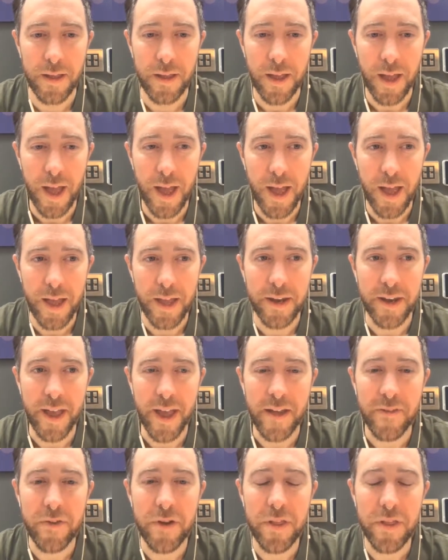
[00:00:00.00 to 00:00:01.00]
and
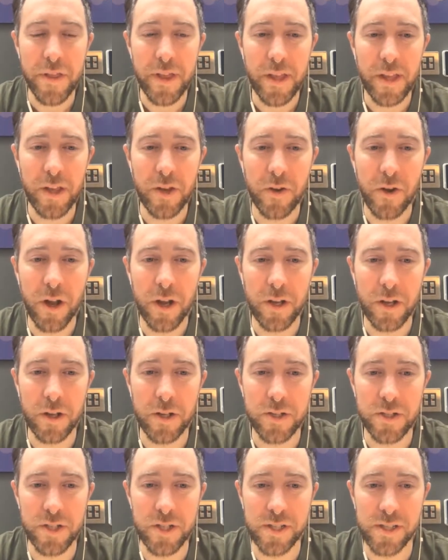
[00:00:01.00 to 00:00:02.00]
everything you're
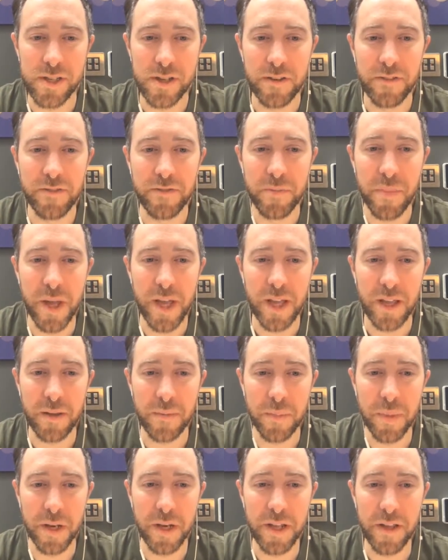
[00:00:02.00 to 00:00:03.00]
unconscious of
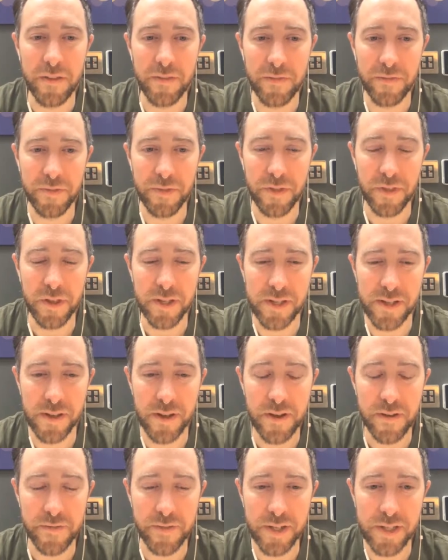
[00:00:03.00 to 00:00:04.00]
being beneath the
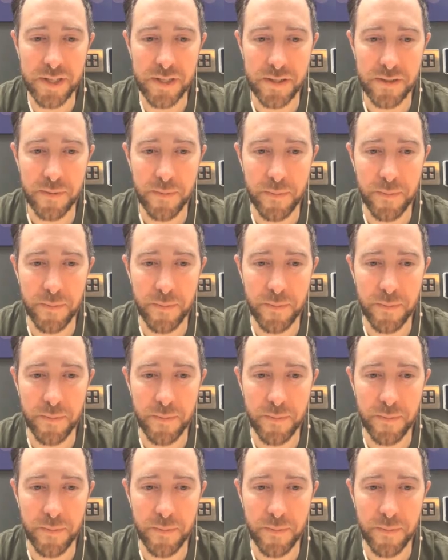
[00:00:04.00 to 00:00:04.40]
surface.